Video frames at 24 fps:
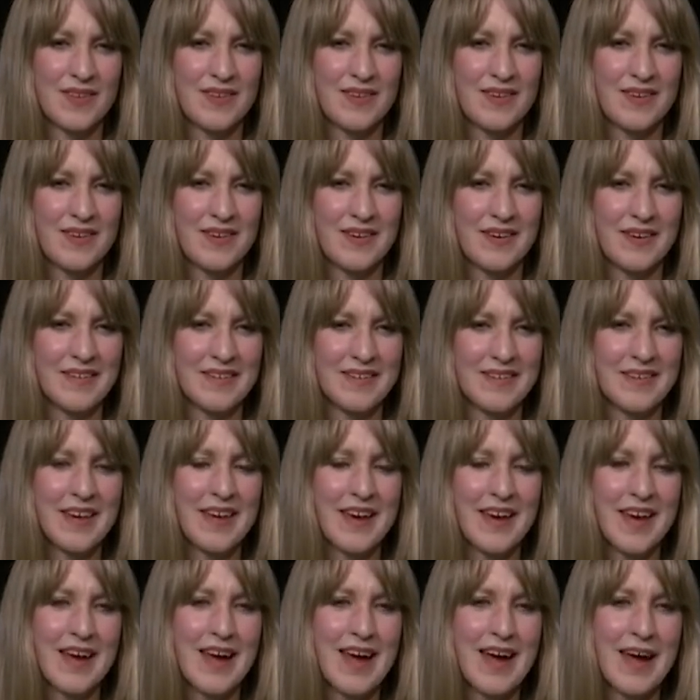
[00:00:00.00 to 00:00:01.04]
Yeah.
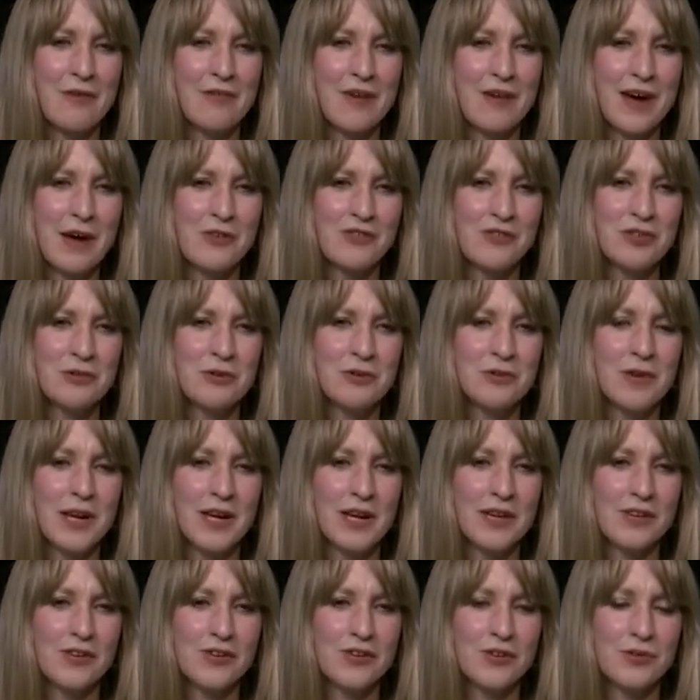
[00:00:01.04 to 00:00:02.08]
And how do you
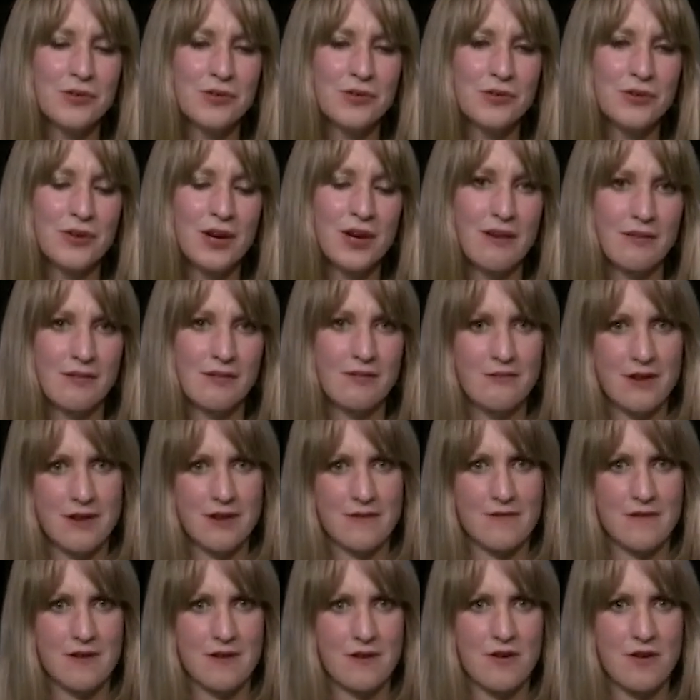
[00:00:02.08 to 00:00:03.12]
arrange your
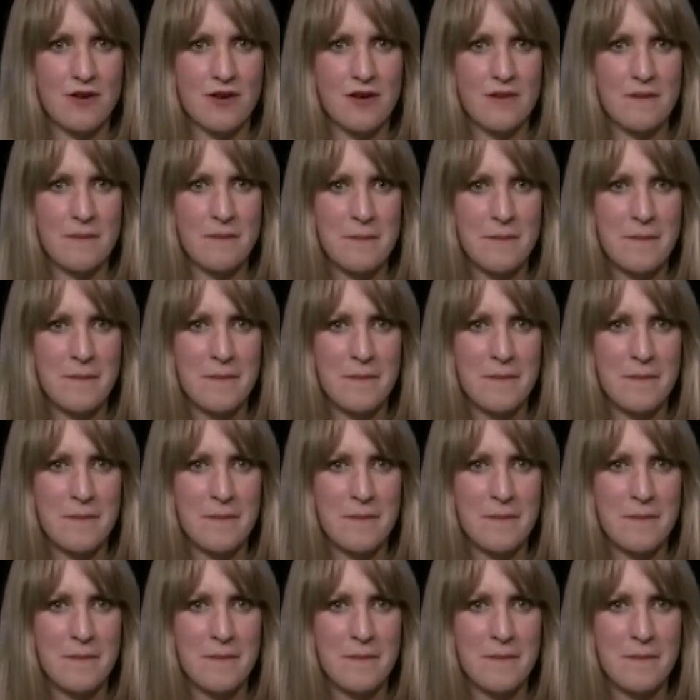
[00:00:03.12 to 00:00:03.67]
cutlery, Fiona?